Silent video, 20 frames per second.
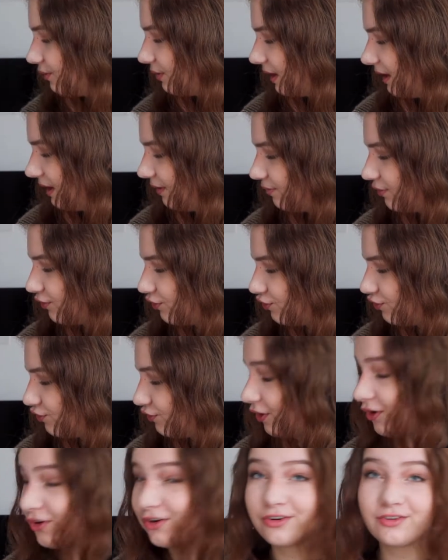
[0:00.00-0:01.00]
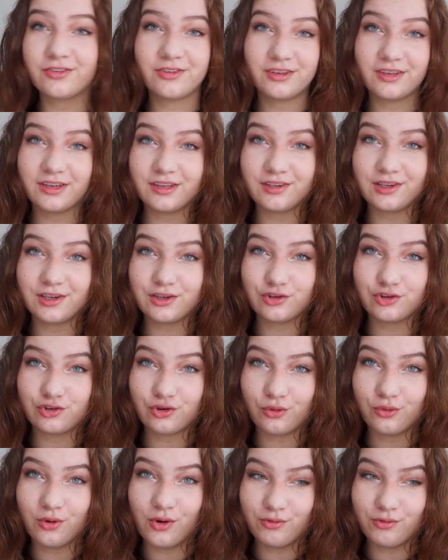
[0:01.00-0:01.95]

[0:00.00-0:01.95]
do I even start? This is so